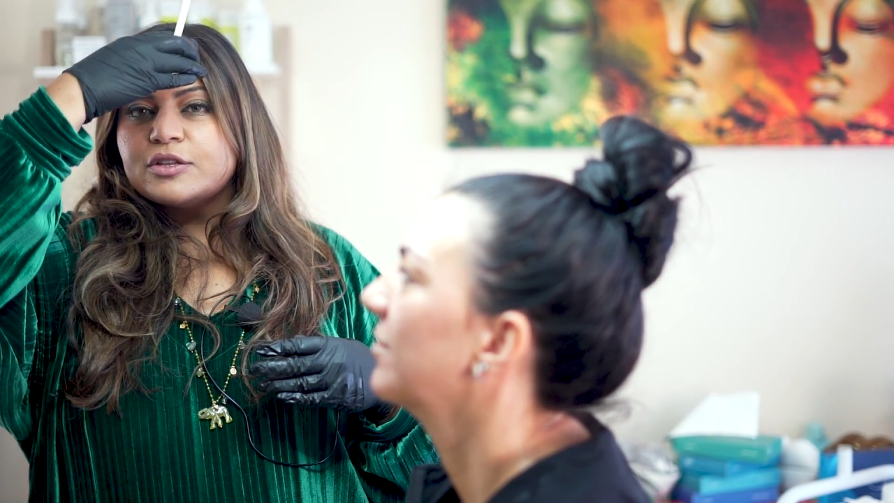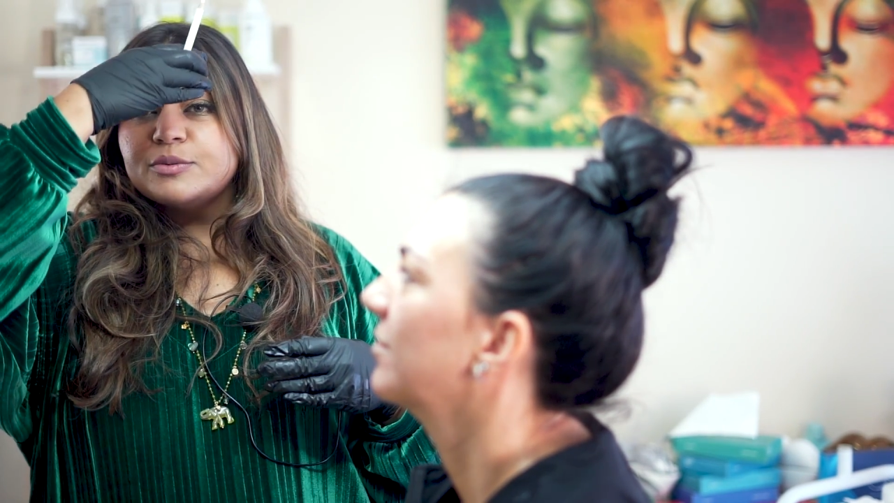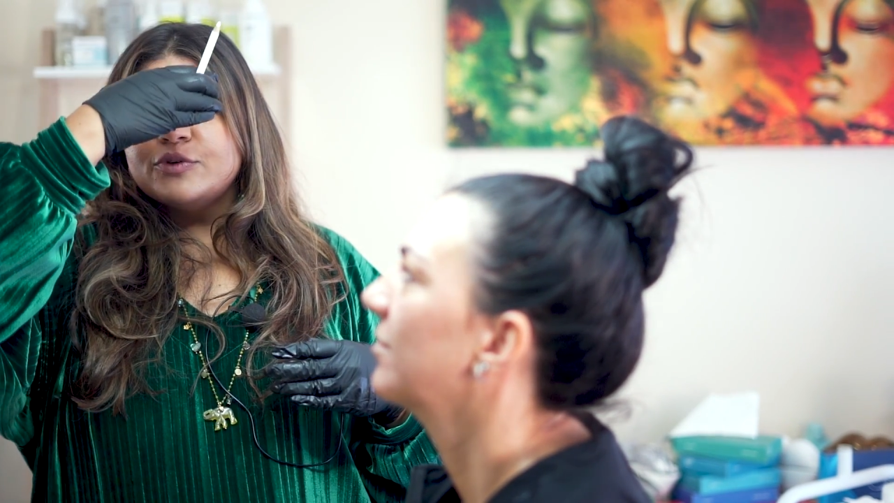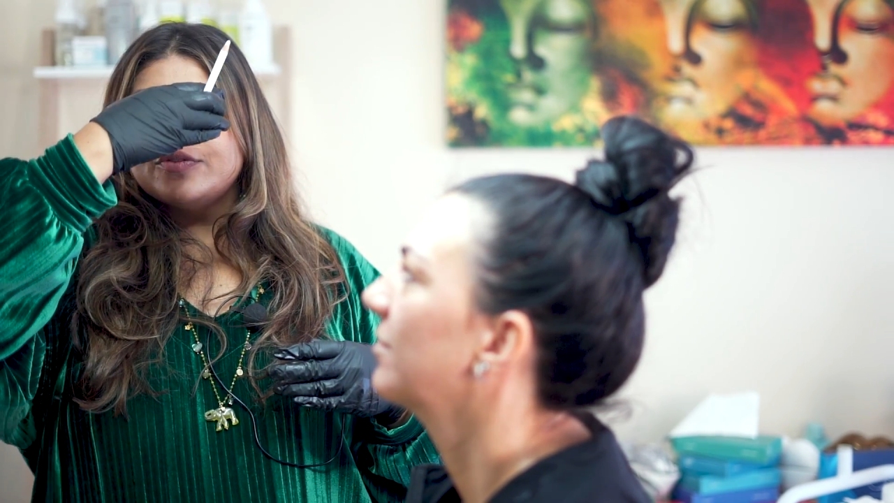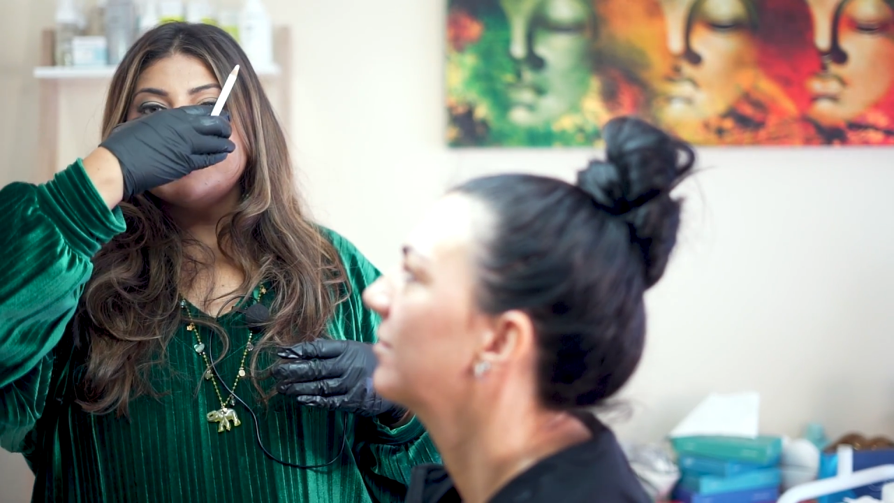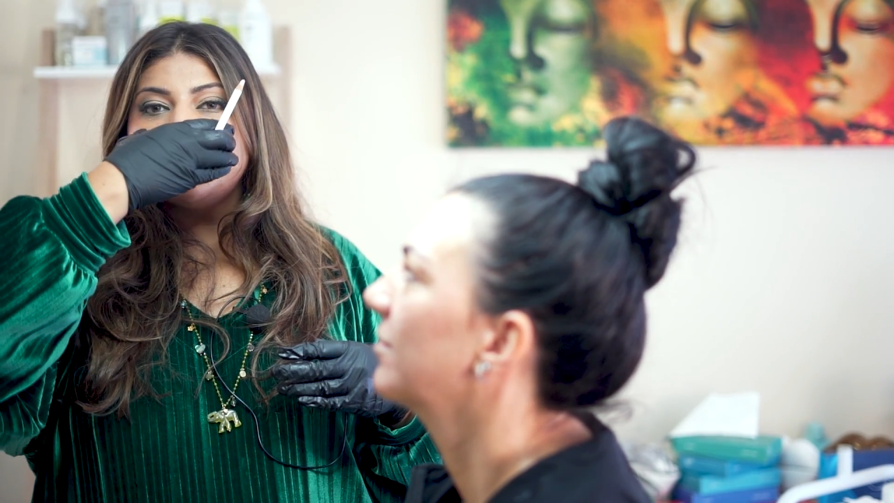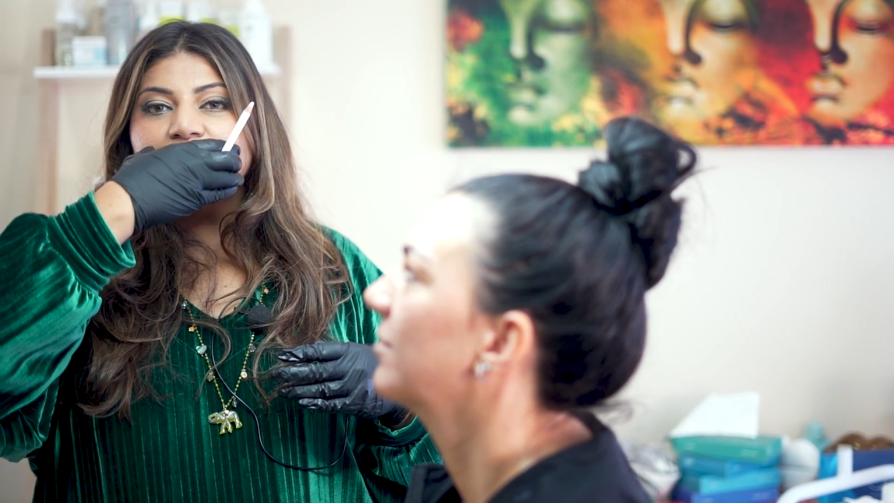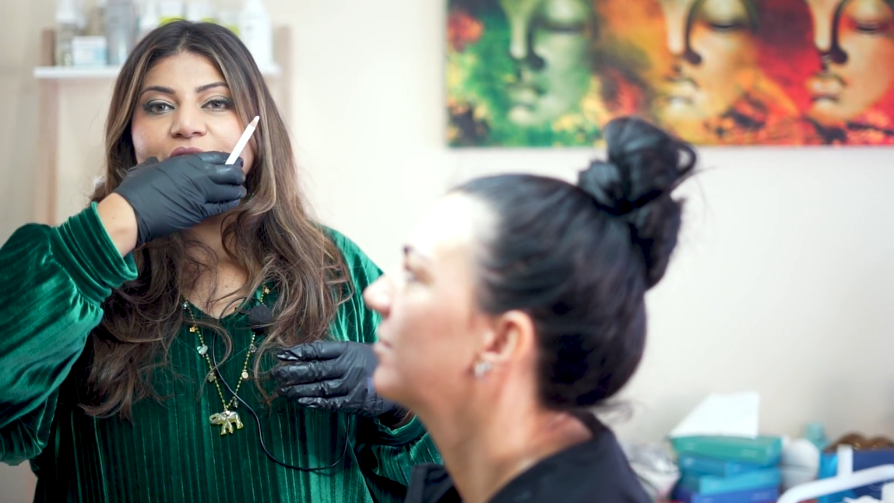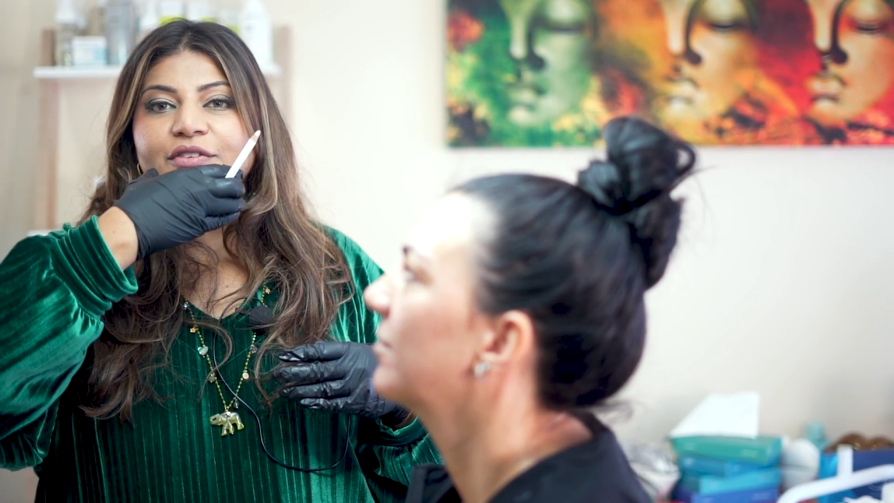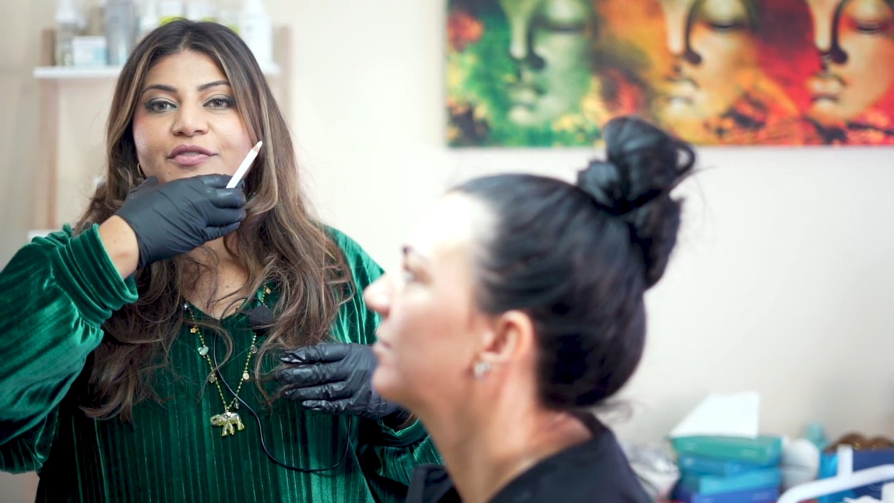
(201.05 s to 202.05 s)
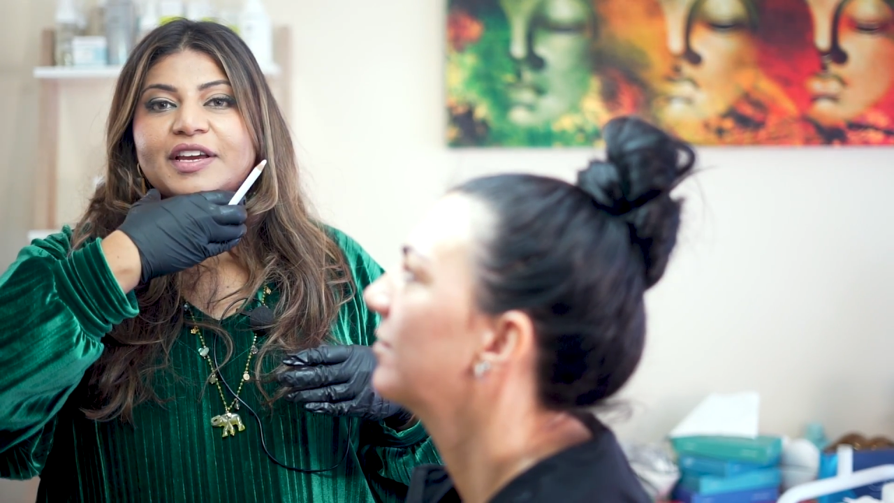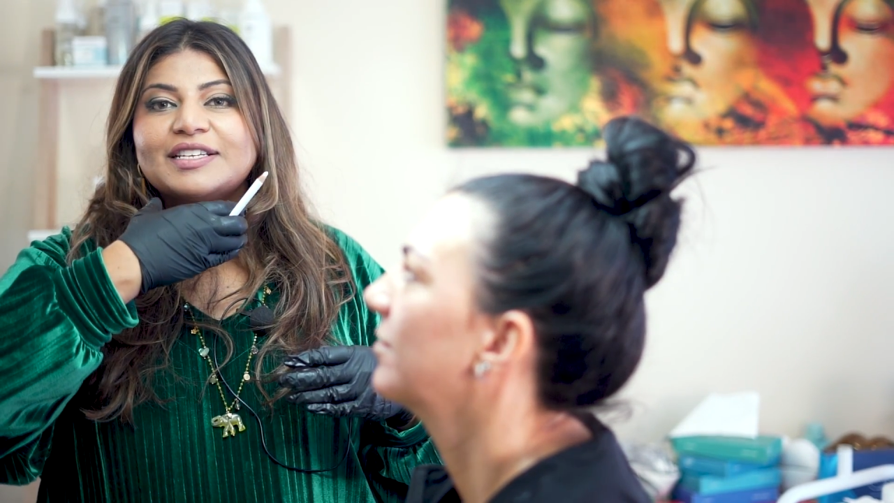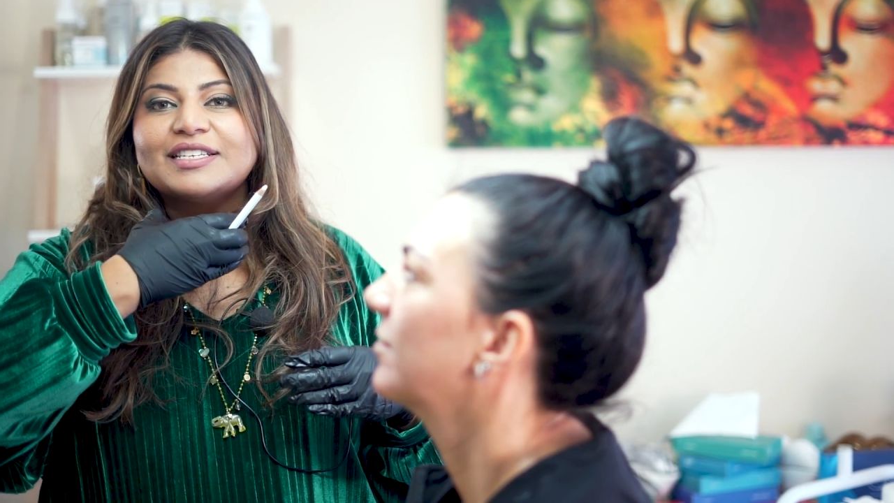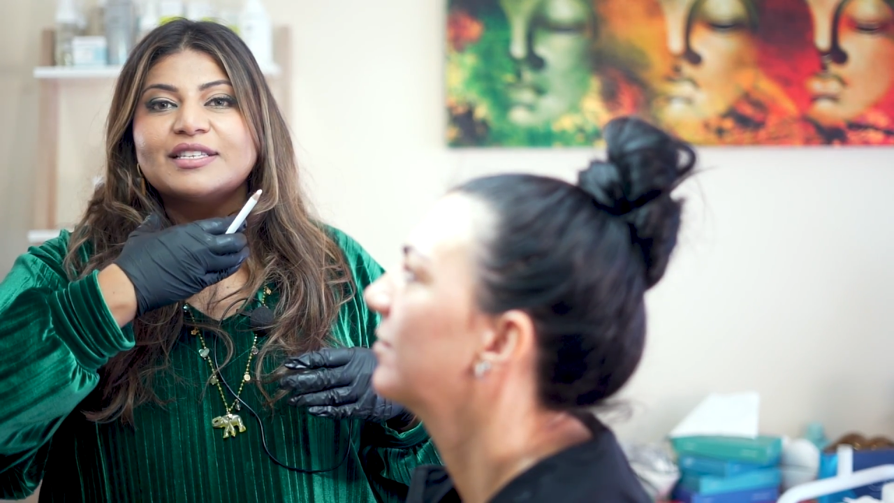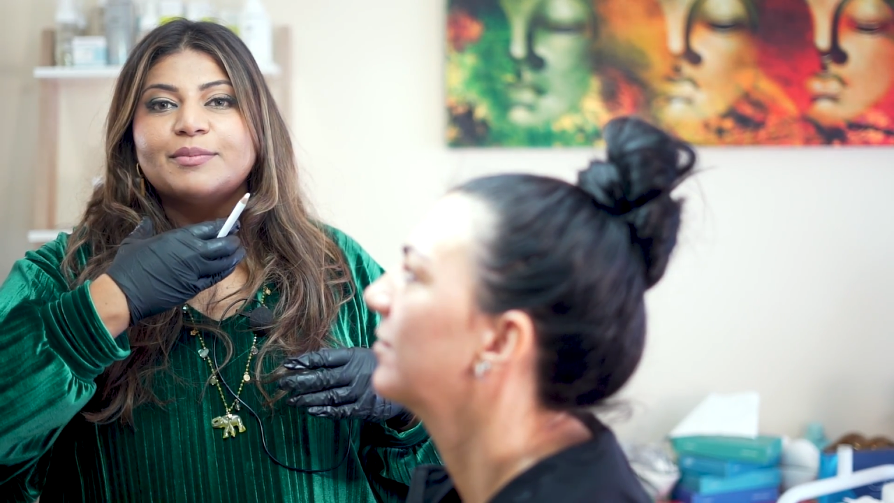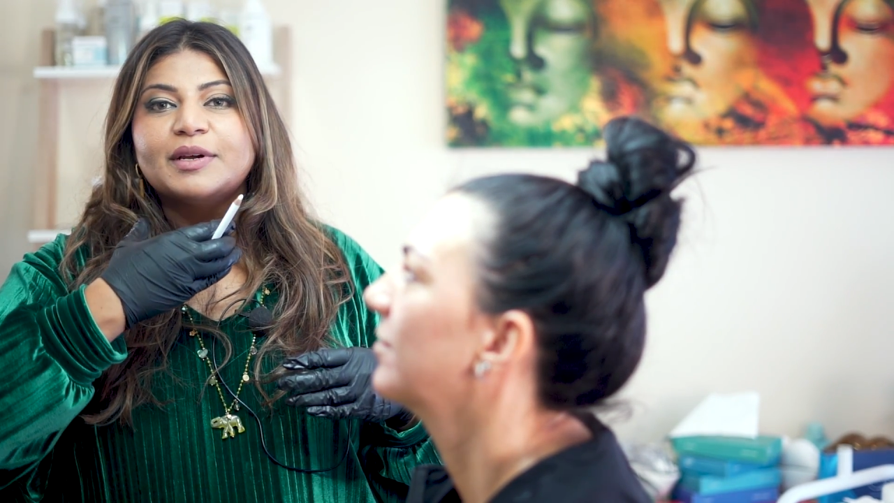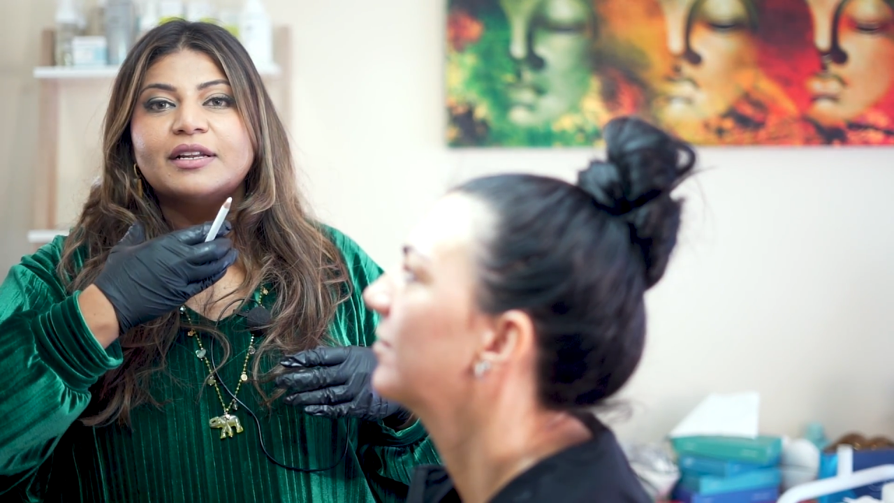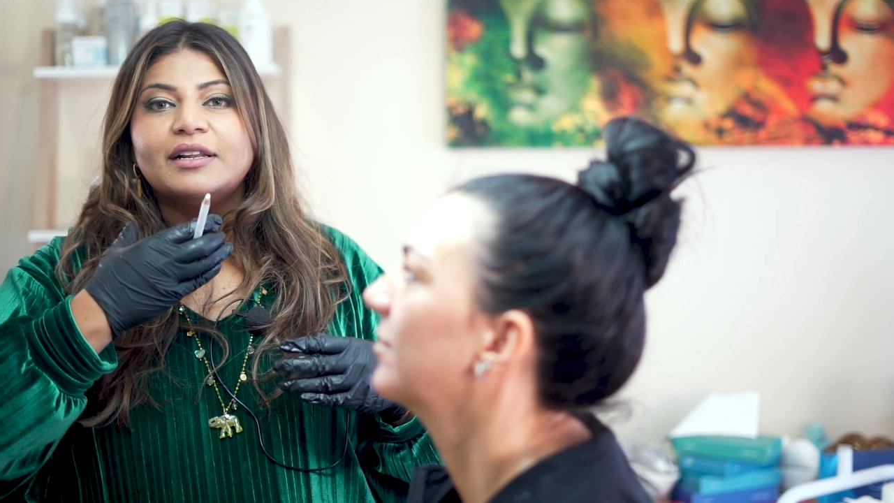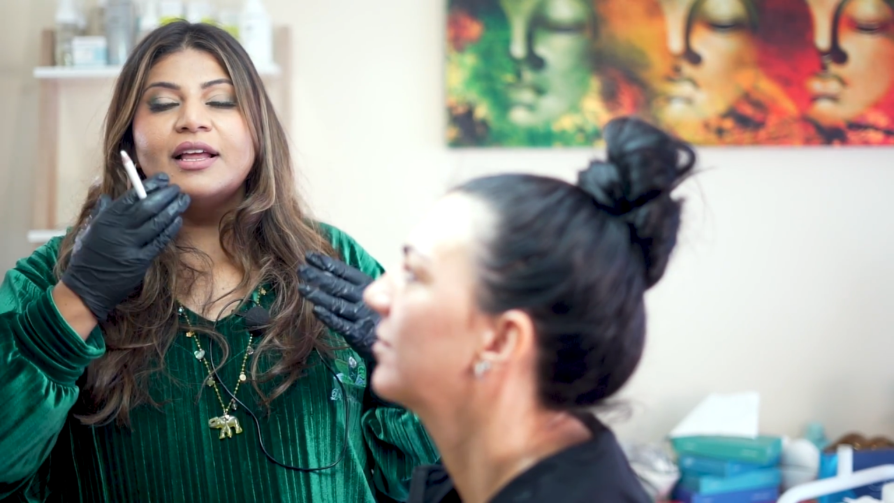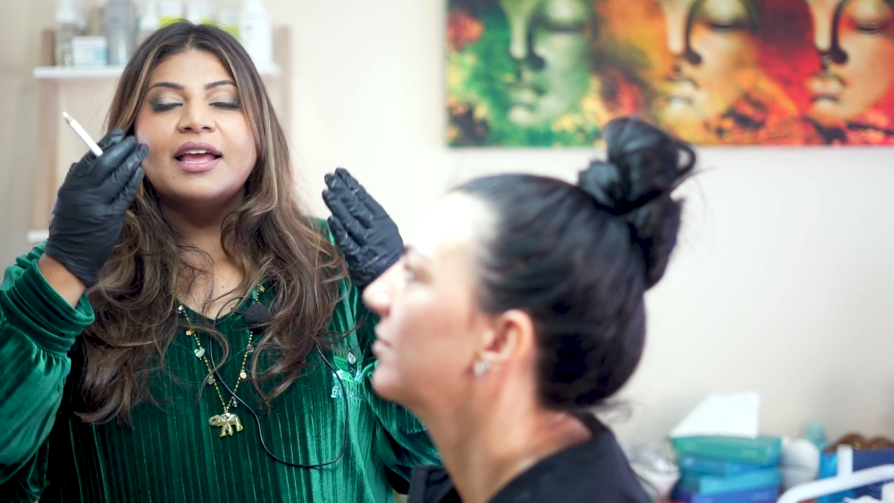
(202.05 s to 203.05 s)
So the moving part of the face is the
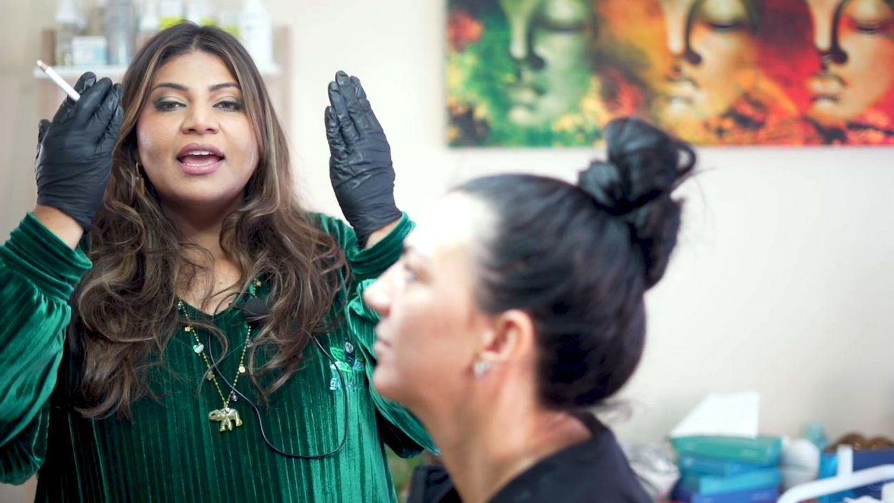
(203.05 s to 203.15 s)
middle,